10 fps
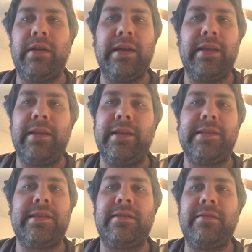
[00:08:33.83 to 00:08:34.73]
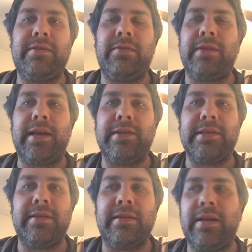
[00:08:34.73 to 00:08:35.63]
at least two
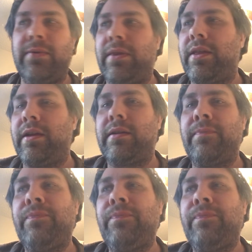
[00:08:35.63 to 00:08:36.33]
thousand, I would think.